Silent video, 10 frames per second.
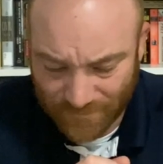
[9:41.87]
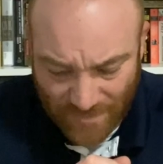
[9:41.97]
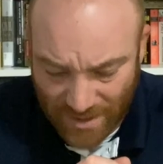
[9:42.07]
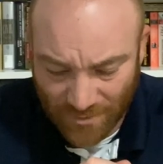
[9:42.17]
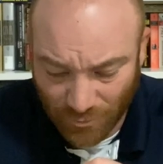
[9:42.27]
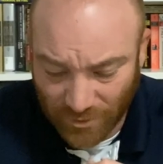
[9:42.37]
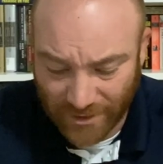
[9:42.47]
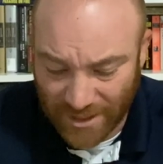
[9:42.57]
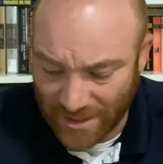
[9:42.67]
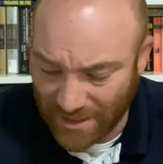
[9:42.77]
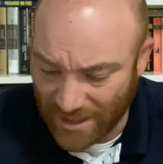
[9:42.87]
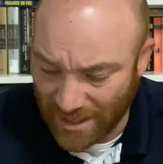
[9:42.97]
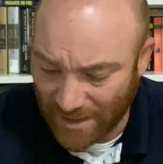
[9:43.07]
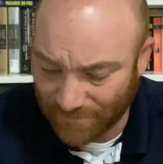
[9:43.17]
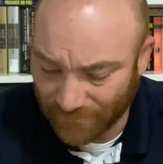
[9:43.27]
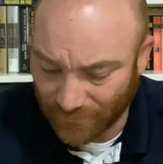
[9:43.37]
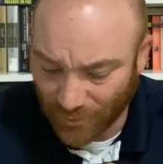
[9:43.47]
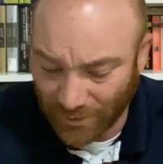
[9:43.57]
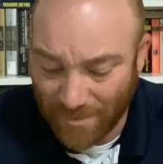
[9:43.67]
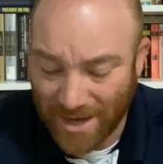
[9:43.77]
it really, uh,
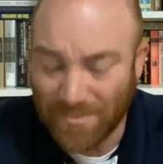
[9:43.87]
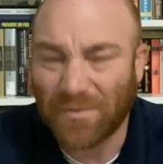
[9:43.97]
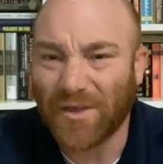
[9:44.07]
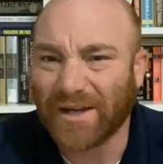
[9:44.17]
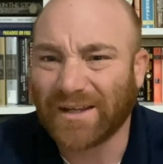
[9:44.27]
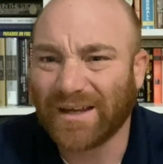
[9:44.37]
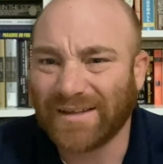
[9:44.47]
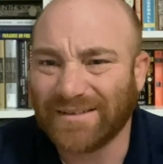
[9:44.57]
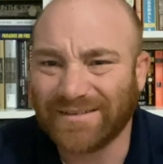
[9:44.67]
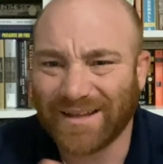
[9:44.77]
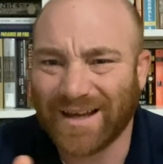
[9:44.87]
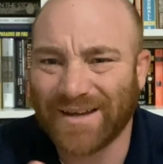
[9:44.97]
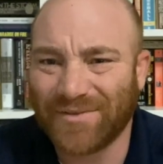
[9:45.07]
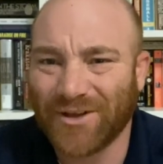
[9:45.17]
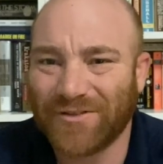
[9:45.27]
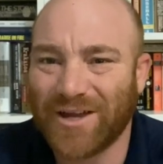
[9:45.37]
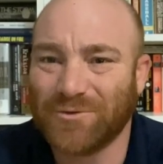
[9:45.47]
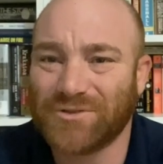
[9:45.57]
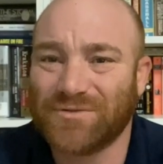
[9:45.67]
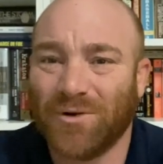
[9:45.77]
really made me think. I, I thought that
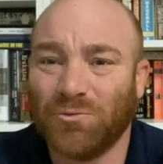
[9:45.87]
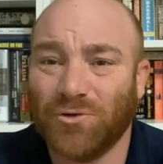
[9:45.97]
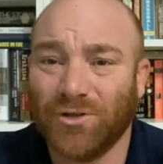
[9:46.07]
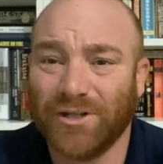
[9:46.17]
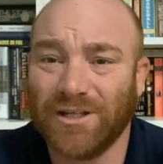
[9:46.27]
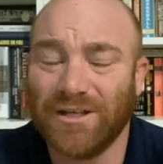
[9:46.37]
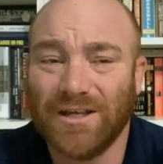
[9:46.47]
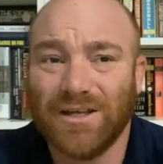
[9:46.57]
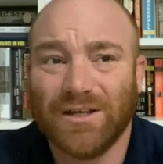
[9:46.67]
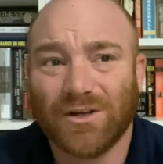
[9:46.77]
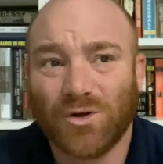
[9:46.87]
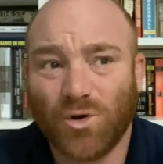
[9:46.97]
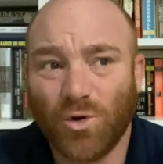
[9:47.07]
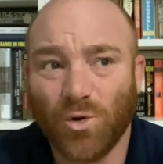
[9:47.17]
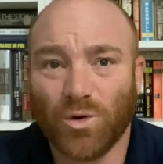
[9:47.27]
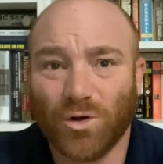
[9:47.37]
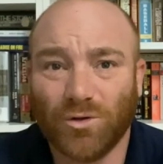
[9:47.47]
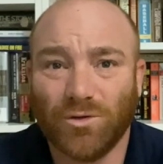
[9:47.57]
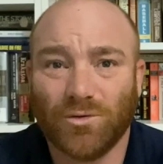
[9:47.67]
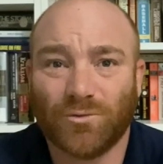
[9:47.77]
was a really
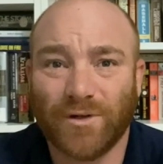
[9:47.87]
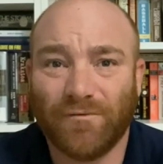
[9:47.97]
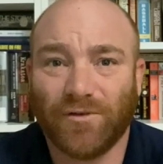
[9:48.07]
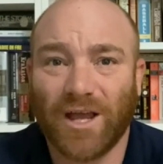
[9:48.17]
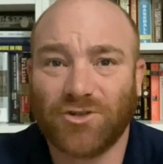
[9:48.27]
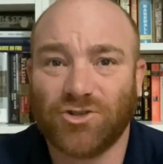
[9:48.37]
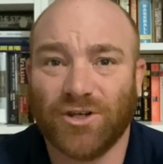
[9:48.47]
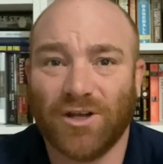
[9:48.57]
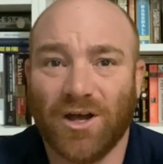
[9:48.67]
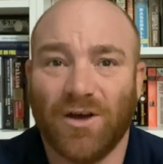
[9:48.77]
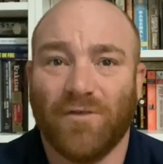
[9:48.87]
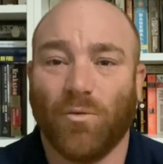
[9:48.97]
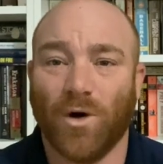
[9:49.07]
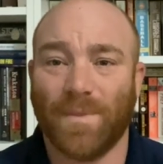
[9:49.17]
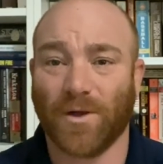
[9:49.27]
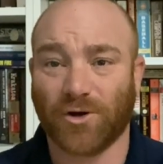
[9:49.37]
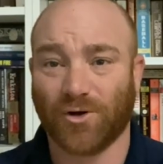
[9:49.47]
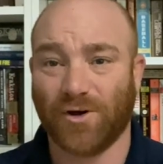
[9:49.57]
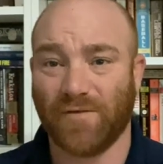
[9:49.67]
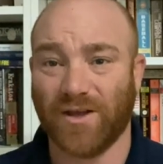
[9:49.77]
cool reflection of what the
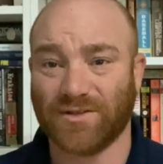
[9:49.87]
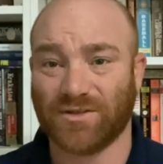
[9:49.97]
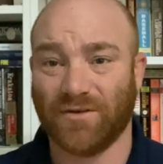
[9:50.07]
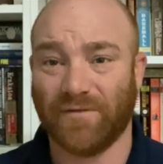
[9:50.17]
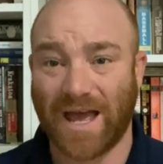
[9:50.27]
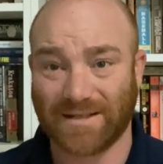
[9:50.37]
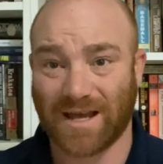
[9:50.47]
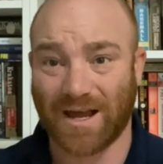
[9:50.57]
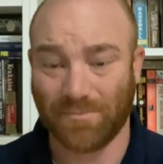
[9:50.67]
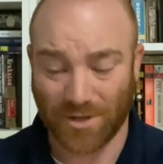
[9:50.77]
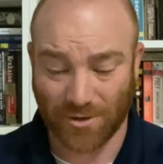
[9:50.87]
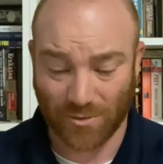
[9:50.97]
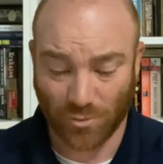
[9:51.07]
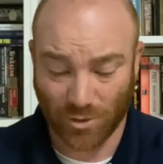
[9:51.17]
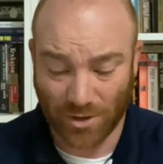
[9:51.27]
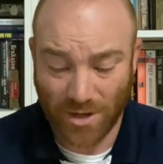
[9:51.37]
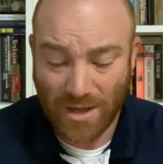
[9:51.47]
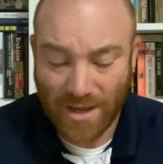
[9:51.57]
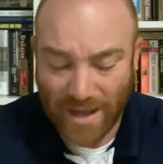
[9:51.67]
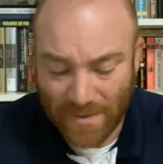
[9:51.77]
current events of that time period were.
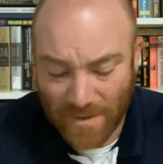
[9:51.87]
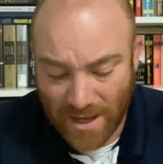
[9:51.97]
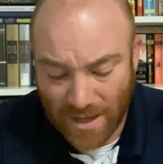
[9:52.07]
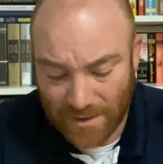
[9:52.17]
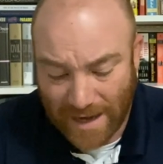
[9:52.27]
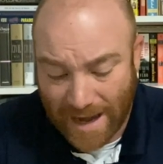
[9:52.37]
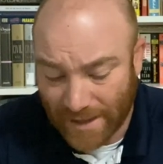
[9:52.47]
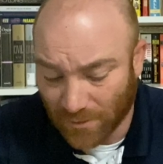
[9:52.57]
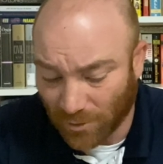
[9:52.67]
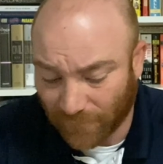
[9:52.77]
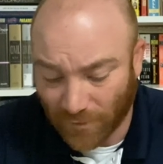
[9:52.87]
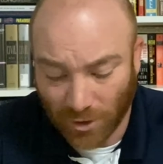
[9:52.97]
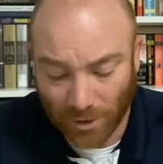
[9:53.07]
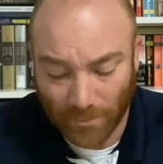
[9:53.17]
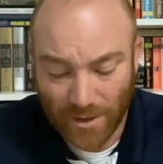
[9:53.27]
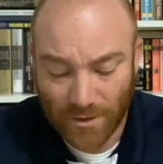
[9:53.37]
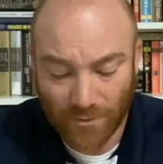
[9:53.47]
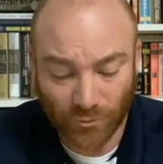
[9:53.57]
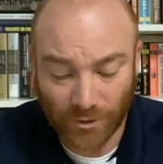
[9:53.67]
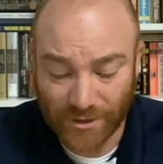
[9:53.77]
And then Animal Farm
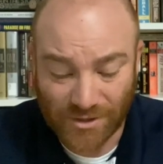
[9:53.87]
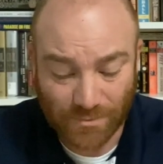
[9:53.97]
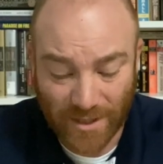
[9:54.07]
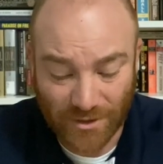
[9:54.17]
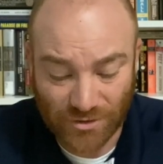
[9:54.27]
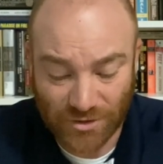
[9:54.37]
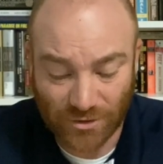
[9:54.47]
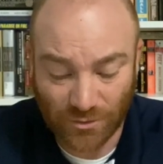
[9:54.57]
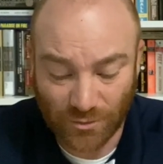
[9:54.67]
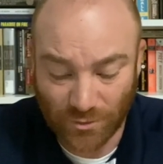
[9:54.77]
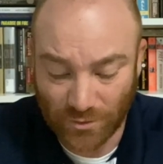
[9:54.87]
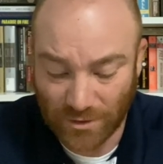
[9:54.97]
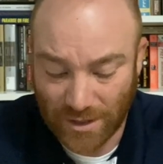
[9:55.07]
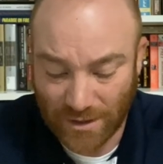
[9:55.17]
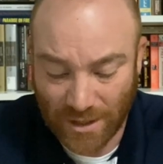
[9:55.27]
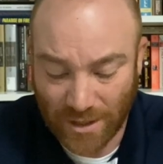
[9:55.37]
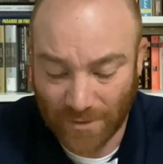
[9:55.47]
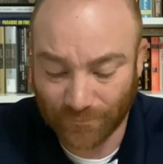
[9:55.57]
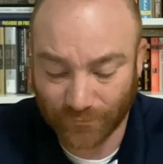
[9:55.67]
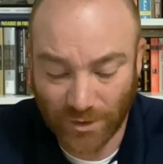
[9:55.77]
really speaks to,
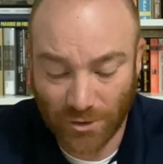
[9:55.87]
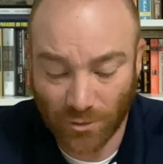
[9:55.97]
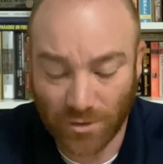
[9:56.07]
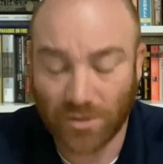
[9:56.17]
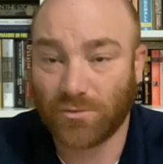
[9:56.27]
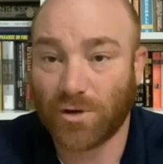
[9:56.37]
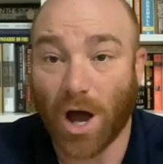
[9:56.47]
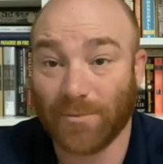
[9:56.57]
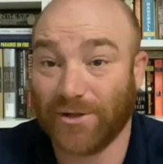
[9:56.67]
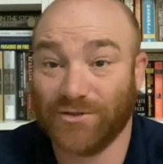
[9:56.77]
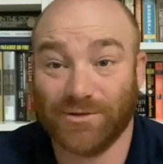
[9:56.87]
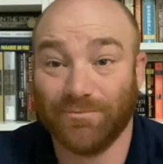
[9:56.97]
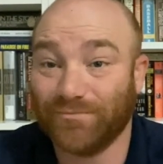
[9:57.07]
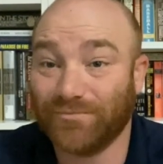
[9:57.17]
um, you know, communism.